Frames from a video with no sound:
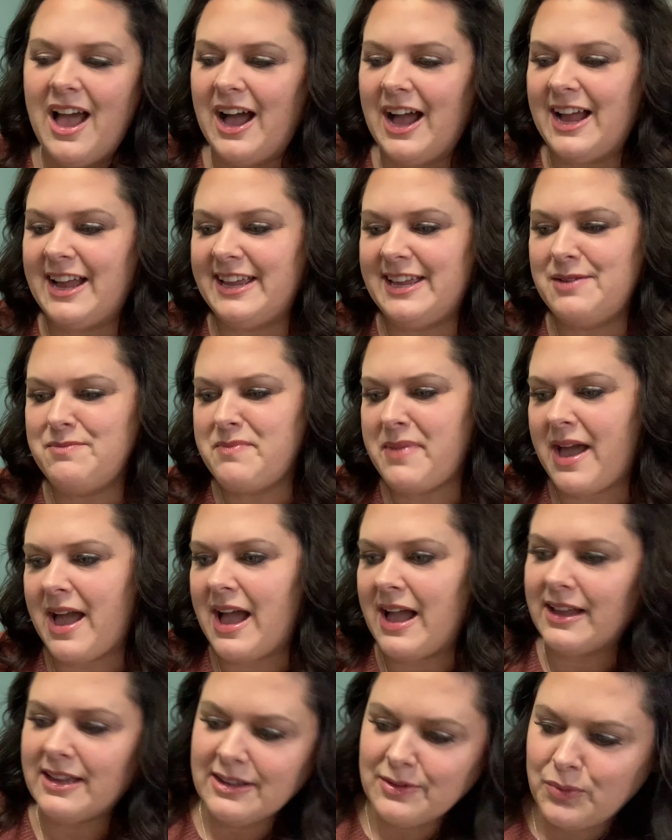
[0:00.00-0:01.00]
I am
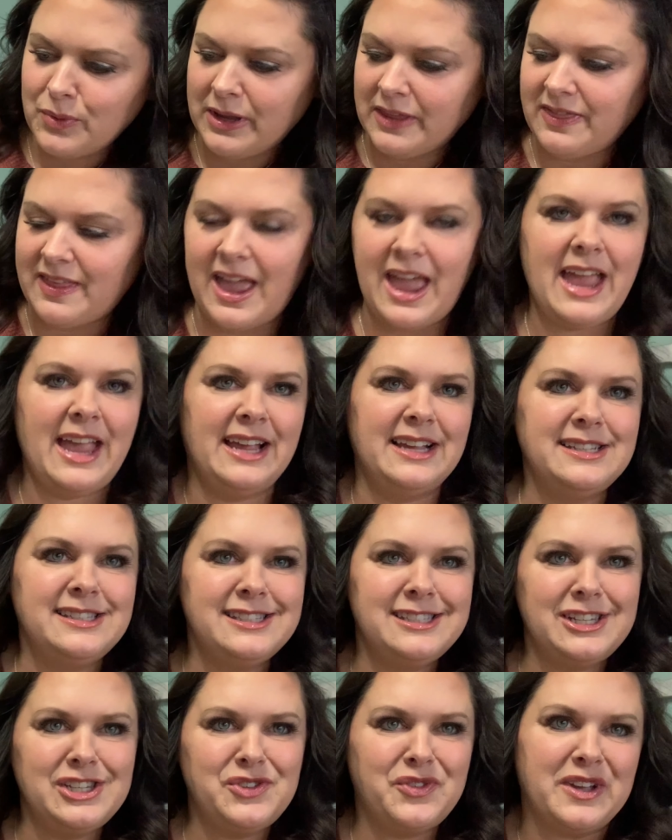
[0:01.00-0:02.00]
back with a
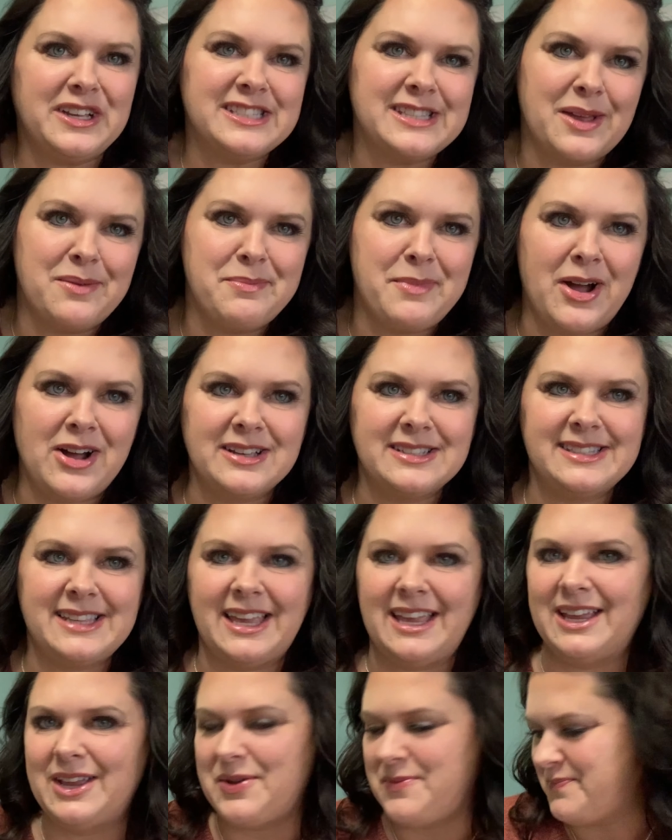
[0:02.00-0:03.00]
Stitch Fix
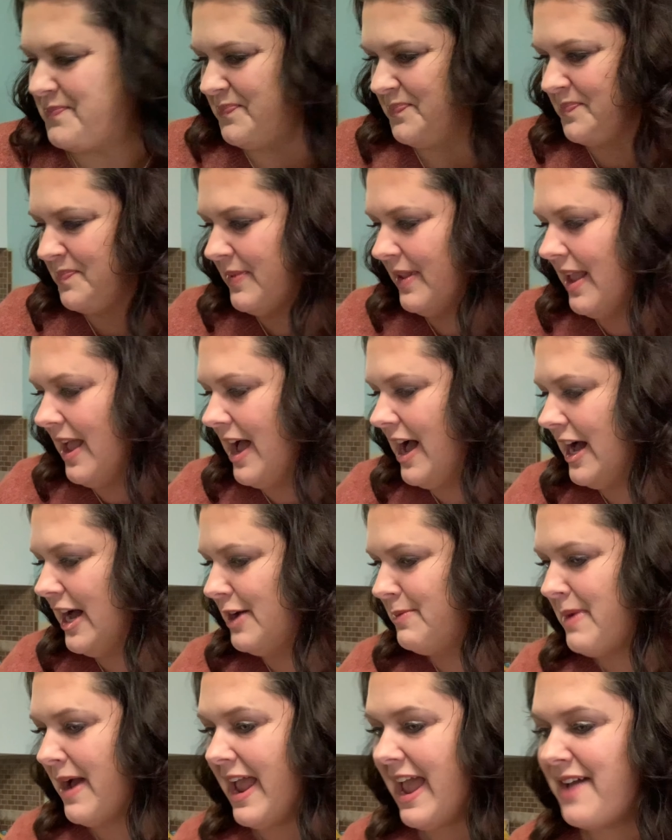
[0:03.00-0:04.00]
unboxing.
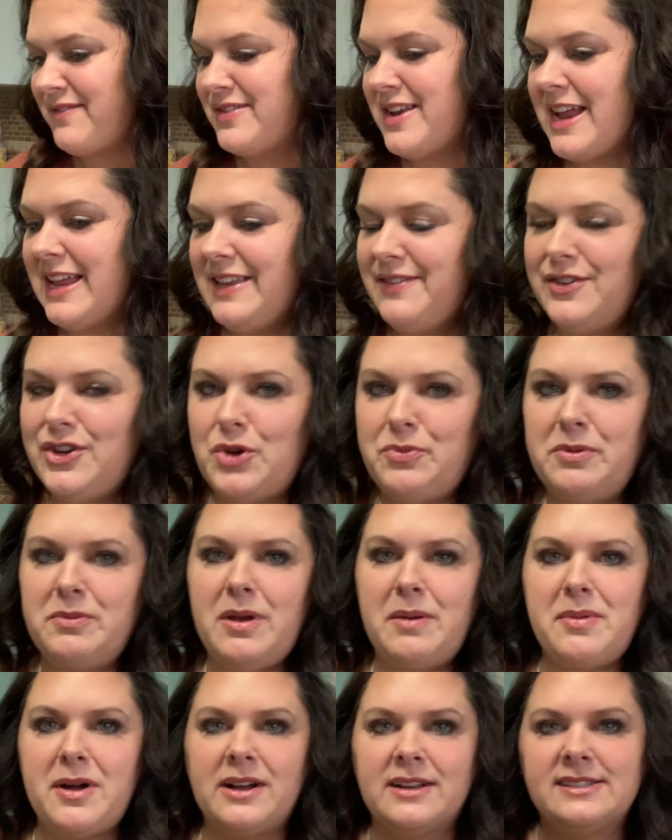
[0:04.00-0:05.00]
I have not even opened my
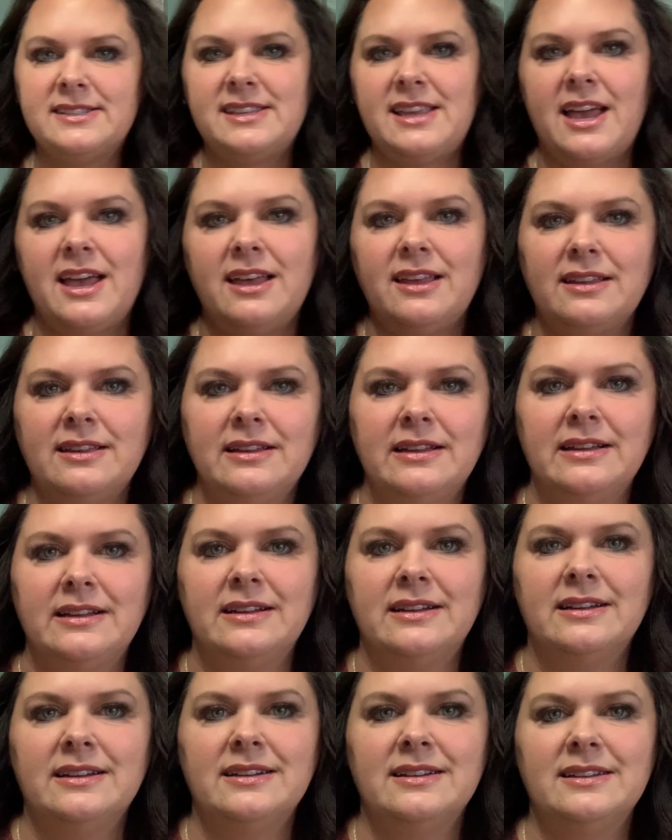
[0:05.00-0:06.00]
box yet,
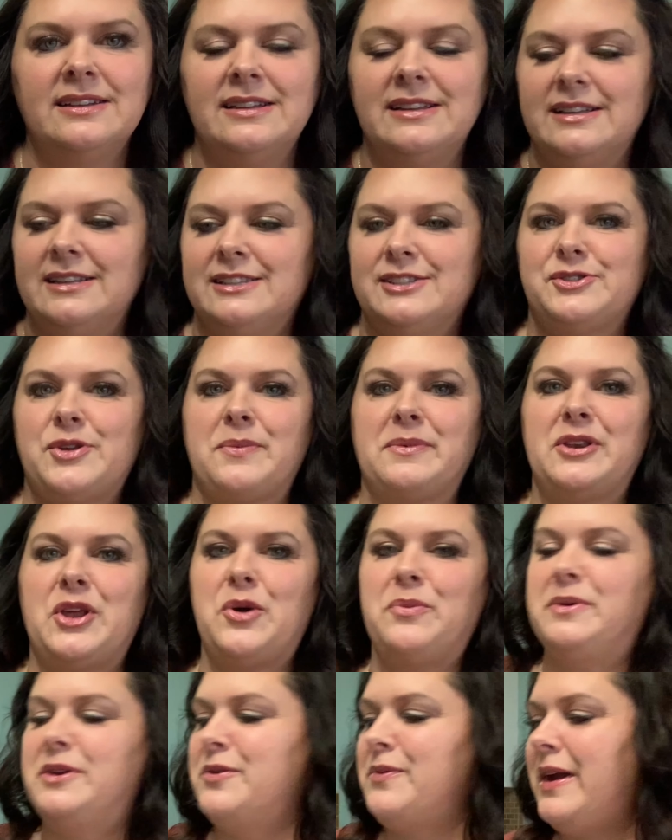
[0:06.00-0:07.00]
so I'm going to
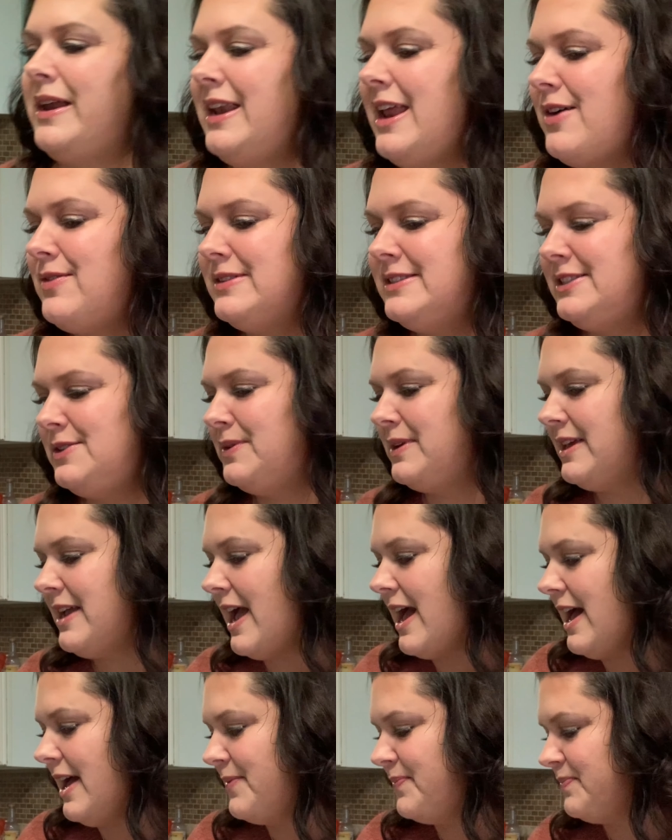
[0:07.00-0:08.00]
open it right now and see what I
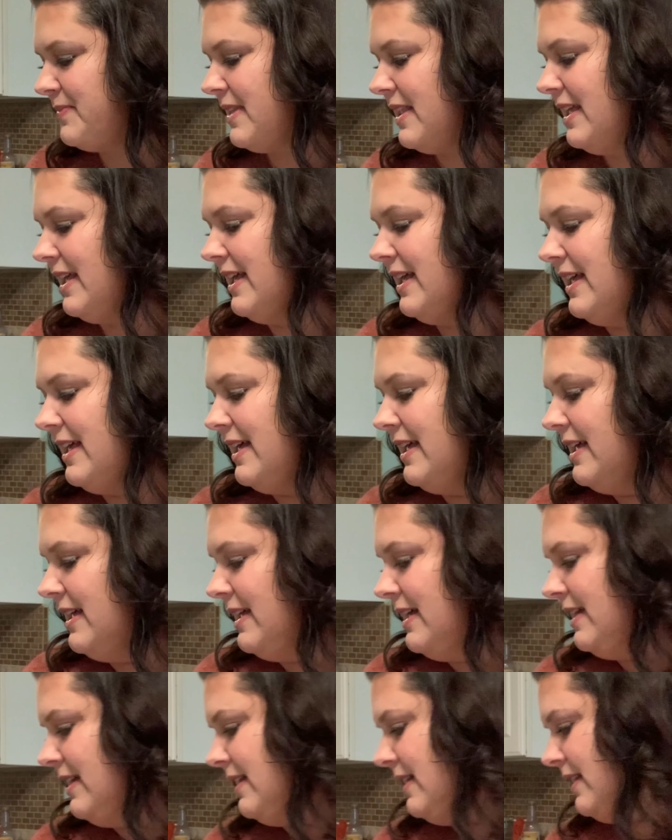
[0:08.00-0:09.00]
got.
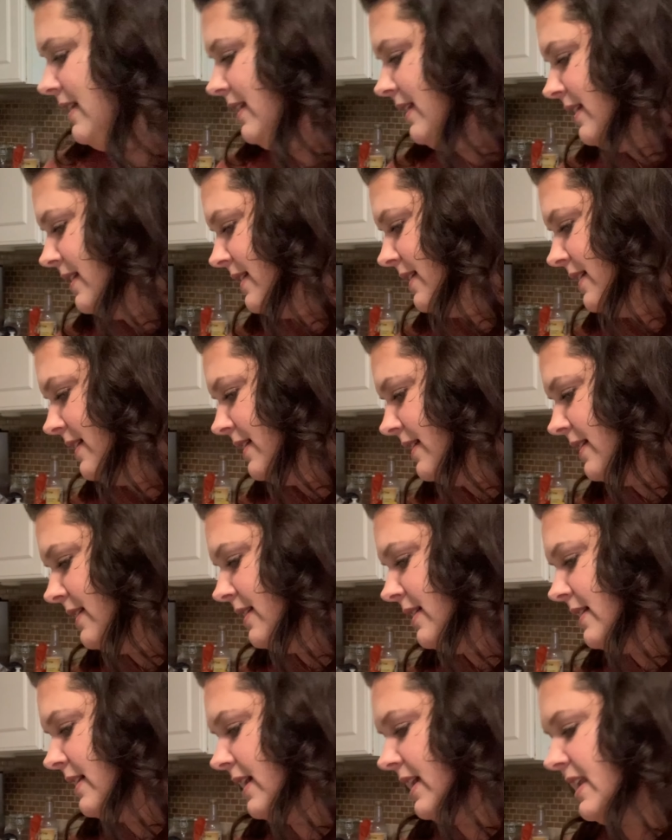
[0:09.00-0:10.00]

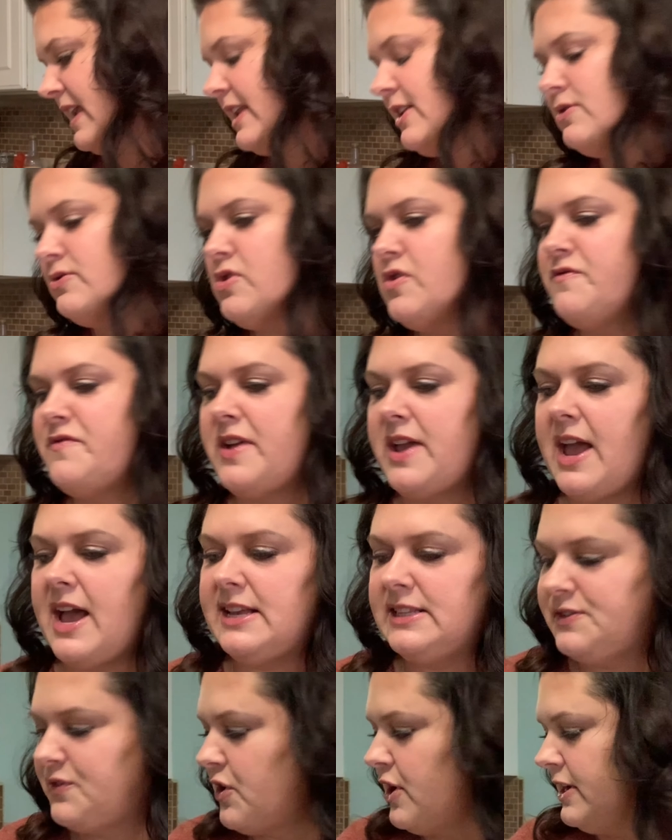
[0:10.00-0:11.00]
And I don't know if I
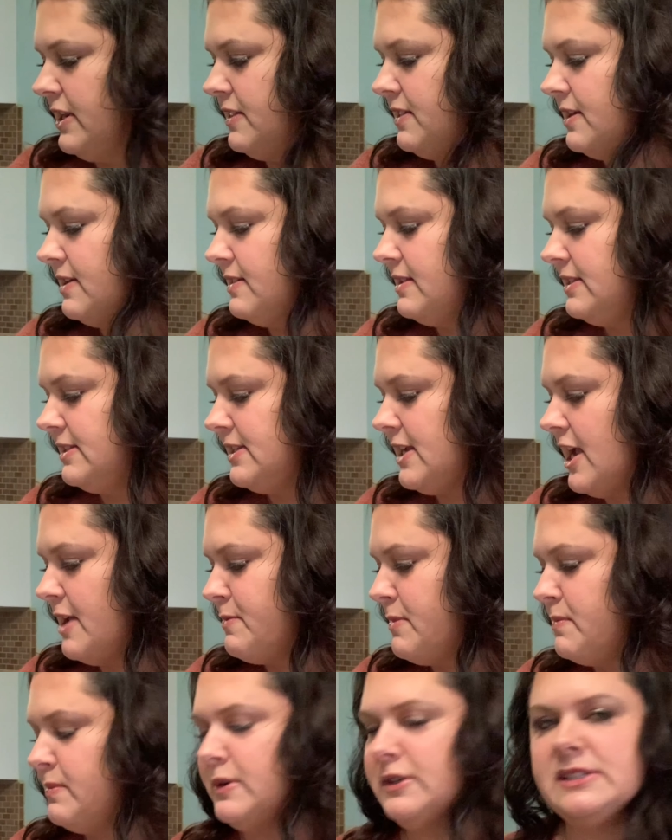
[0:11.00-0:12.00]
asked for anything this time
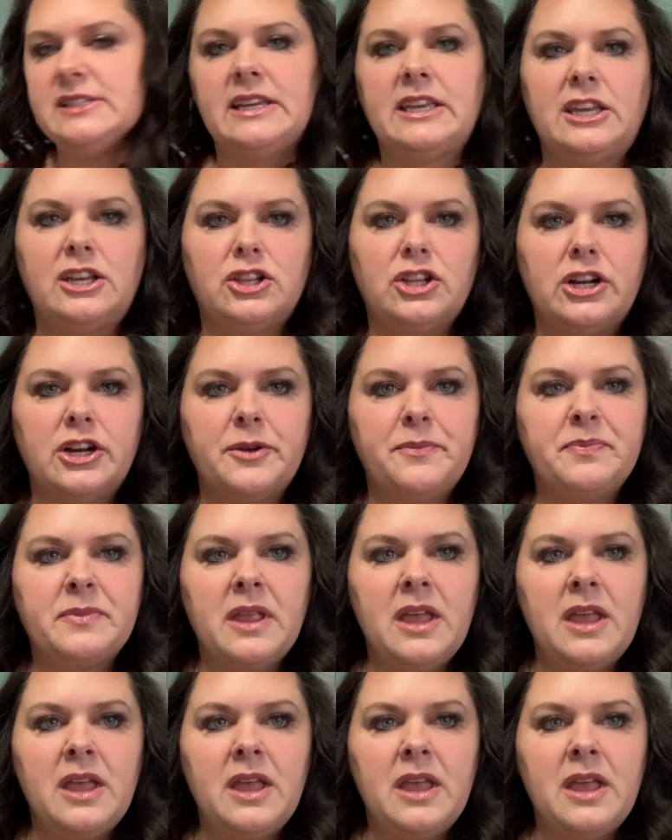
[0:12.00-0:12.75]
in particular.